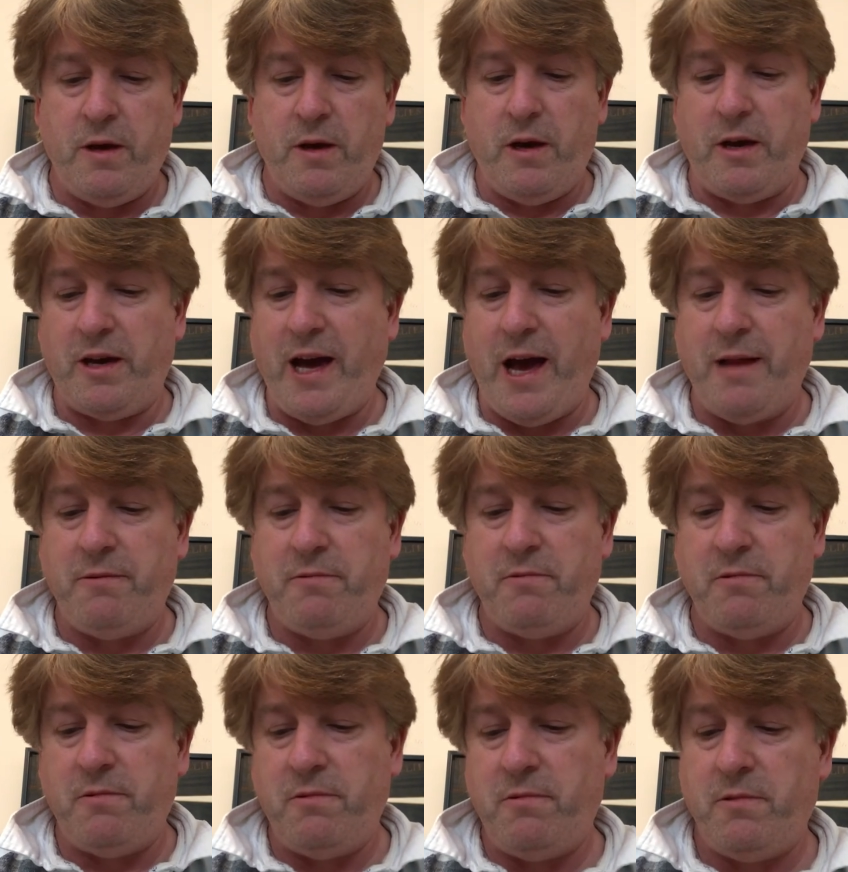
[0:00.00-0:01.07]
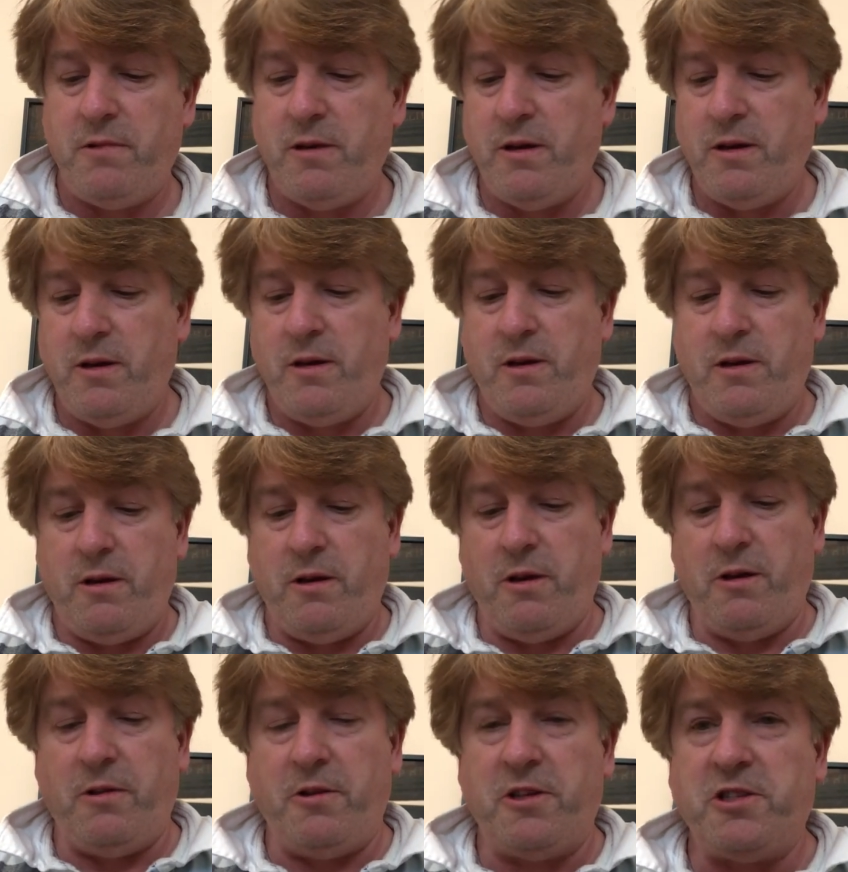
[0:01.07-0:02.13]
Again,
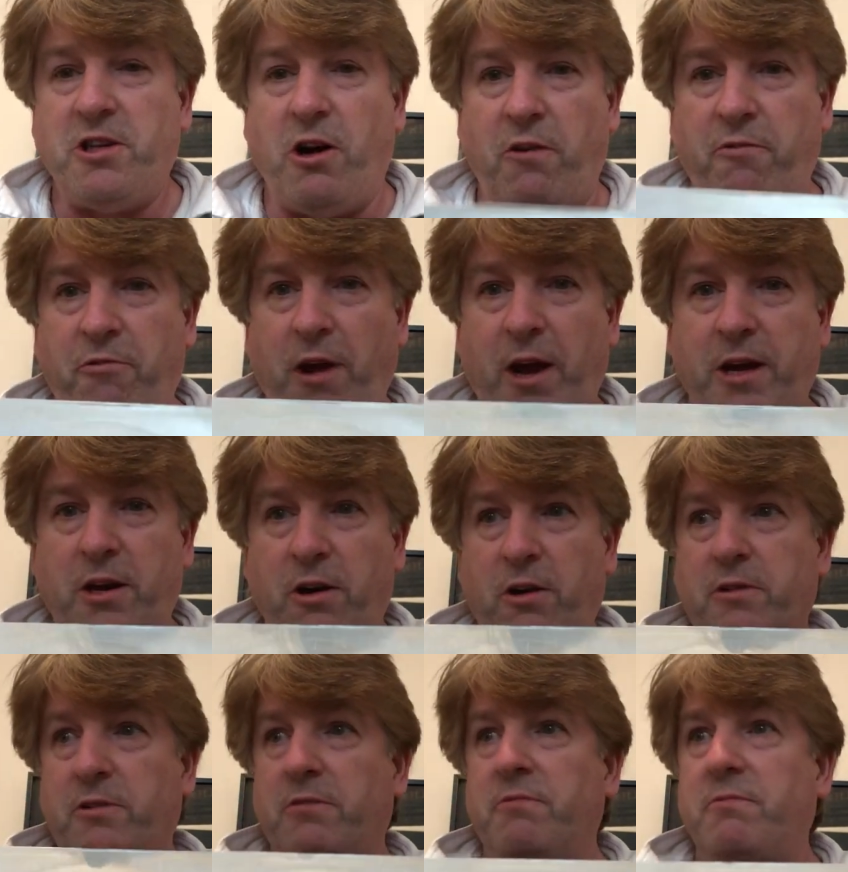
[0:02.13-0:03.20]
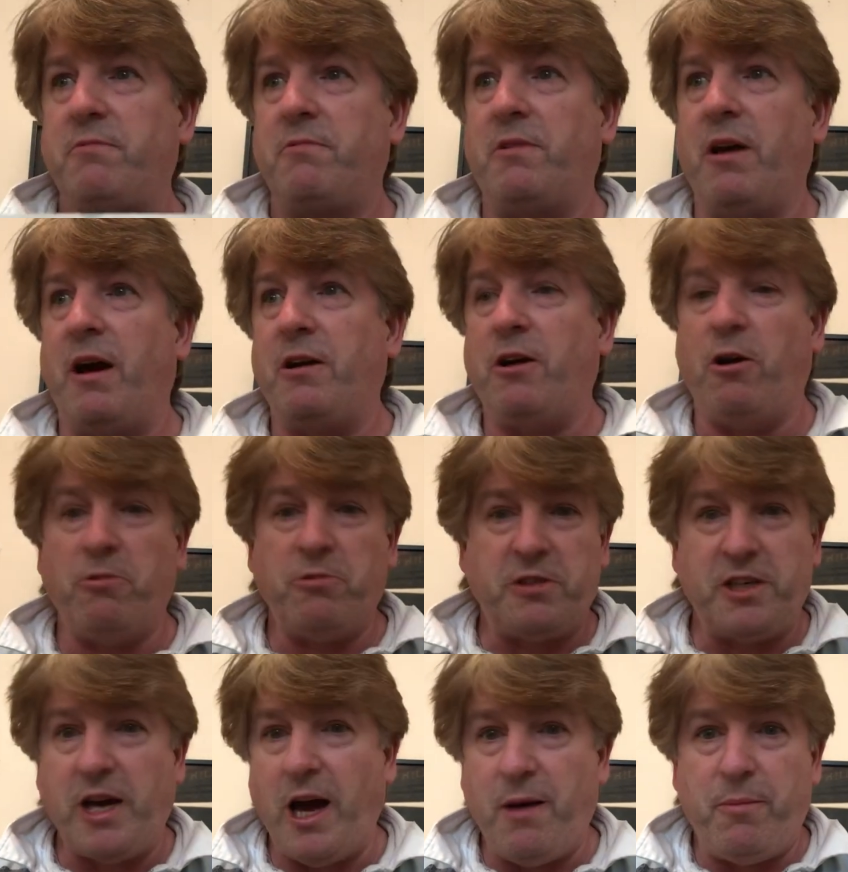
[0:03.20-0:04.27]
the sort of record that I go to
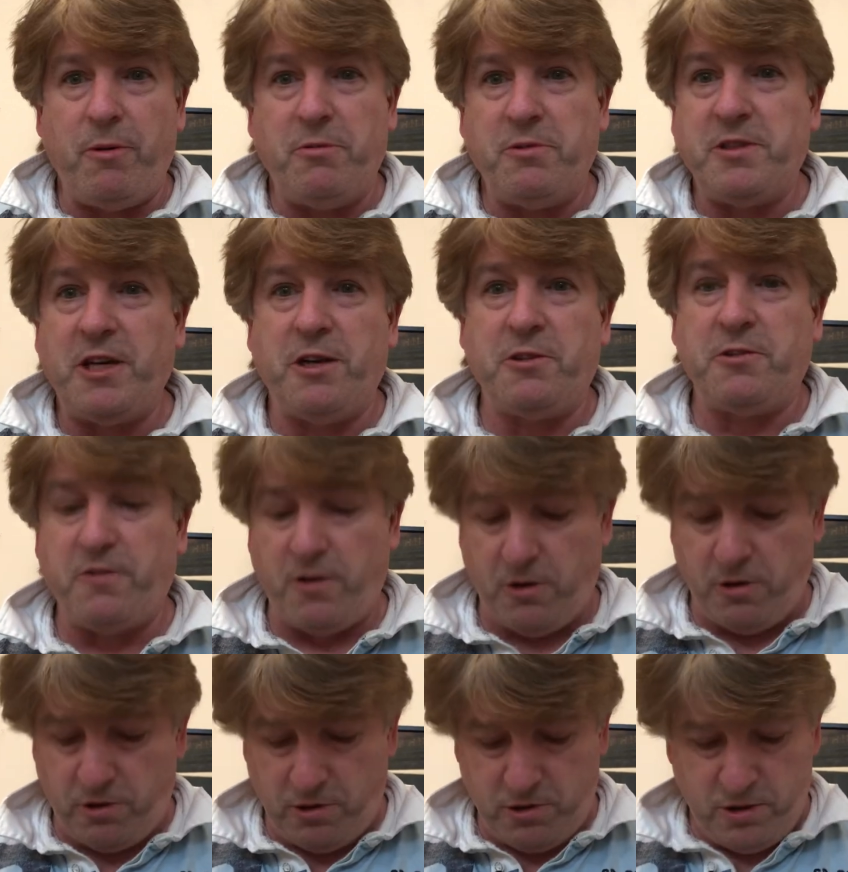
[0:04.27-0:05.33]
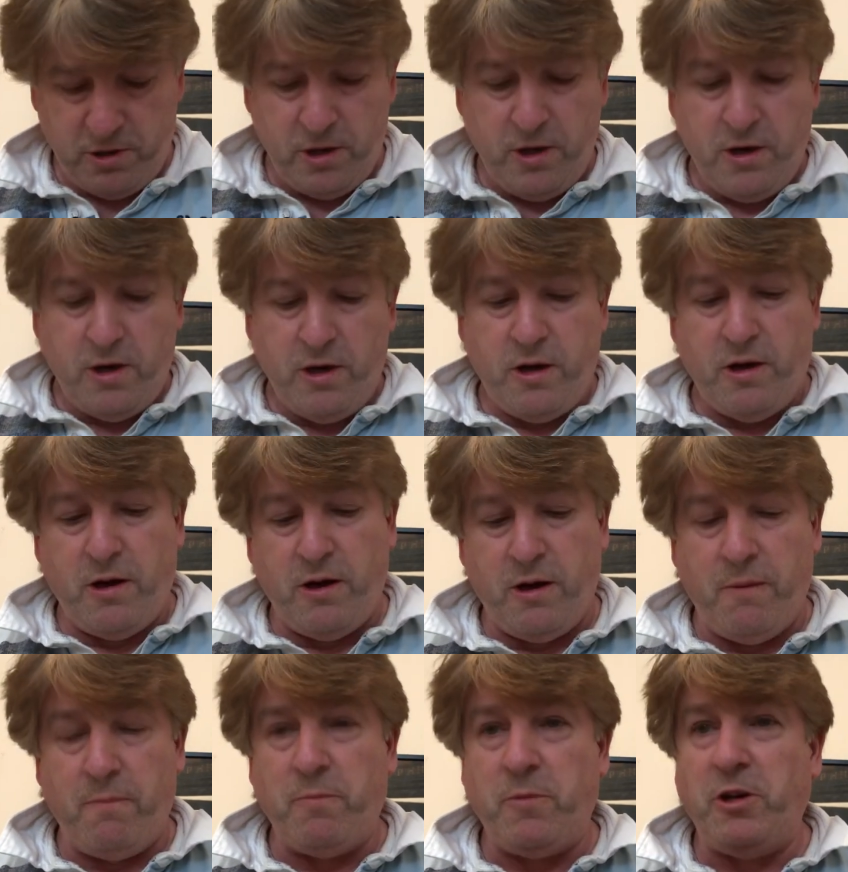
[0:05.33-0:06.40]
car boot sales for.
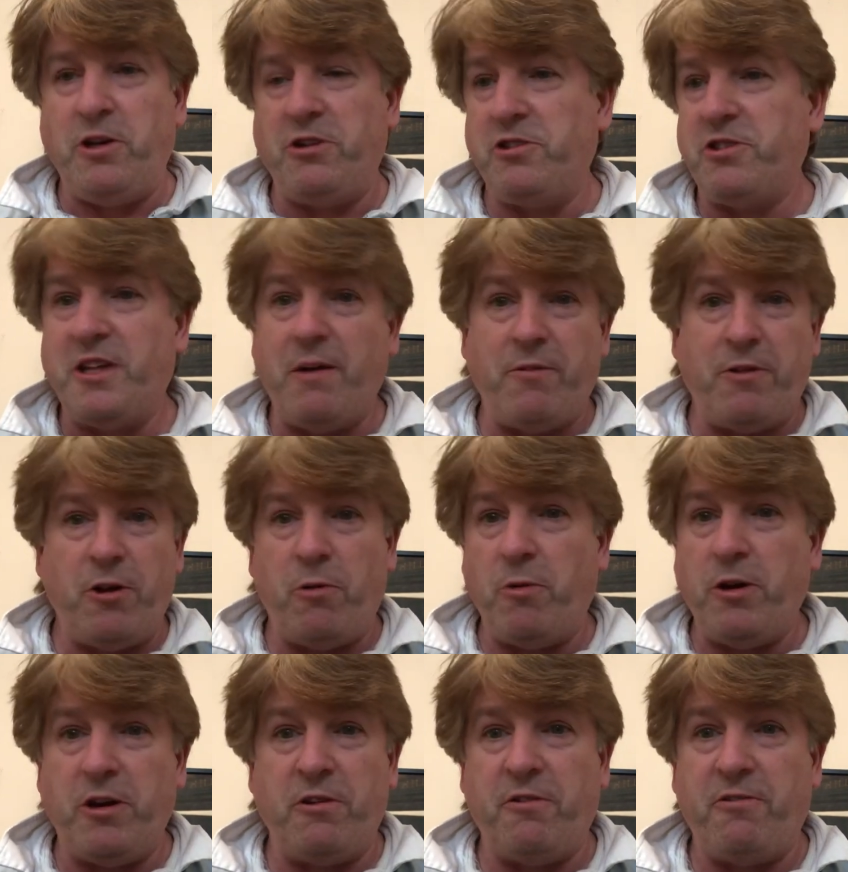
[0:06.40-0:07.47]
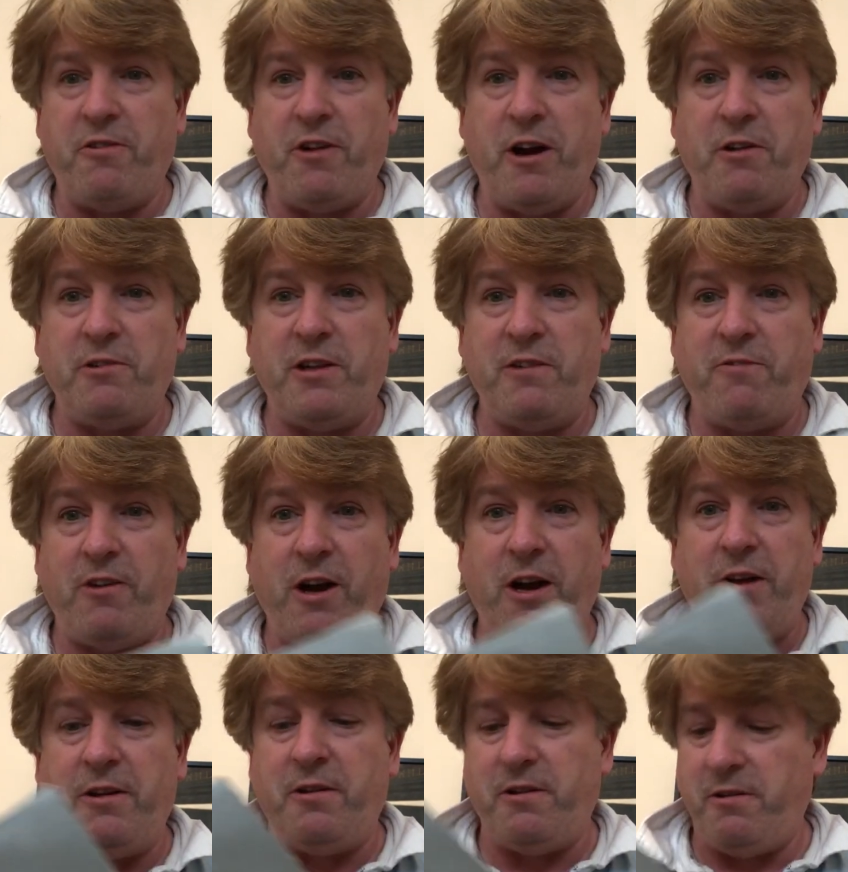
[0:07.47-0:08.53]
You just never know what you're going to
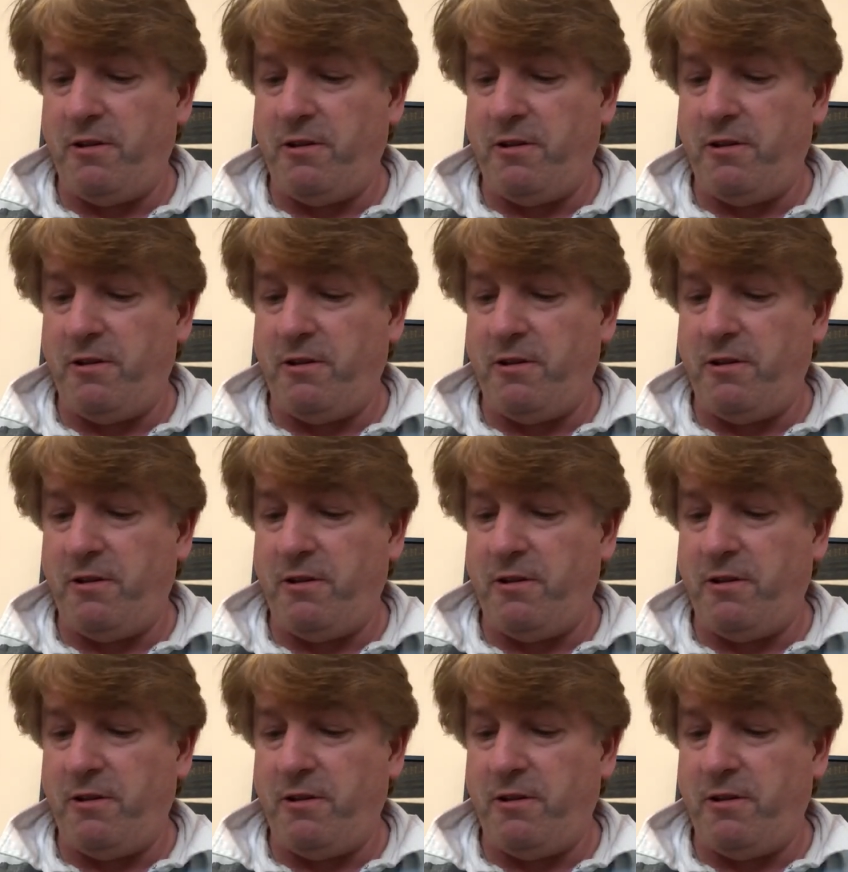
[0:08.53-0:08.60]
find.